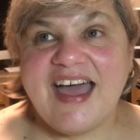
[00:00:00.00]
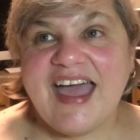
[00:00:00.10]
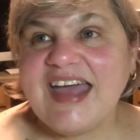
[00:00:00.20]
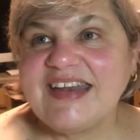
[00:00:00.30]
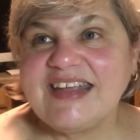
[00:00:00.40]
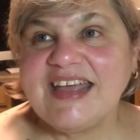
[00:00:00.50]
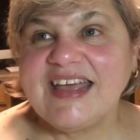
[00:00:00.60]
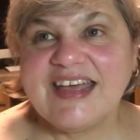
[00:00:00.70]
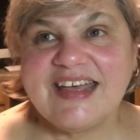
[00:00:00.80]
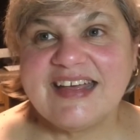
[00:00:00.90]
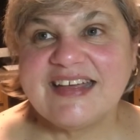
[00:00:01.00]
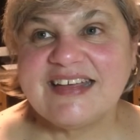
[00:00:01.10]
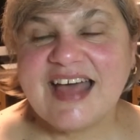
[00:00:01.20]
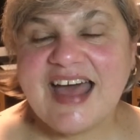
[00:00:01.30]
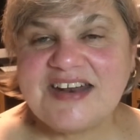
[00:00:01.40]
And
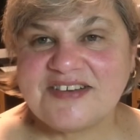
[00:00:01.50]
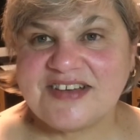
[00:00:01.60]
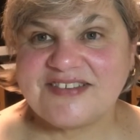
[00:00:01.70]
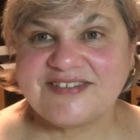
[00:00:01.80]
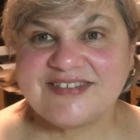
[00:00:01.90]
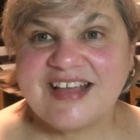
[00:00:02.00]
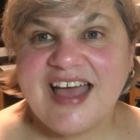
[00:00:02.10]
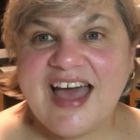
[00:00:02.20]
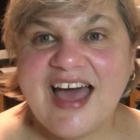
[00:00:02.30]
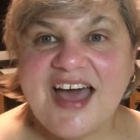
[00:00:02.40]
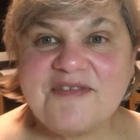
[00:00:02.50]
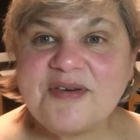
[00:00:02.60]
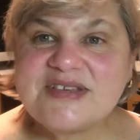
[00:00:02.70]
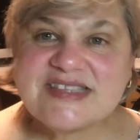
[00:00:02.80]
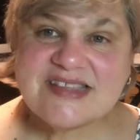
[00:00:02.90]
I don't know. I've
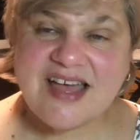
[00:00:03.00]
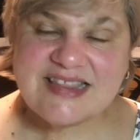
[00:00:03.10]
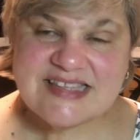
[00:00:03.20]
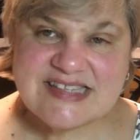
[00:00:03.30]
always thought the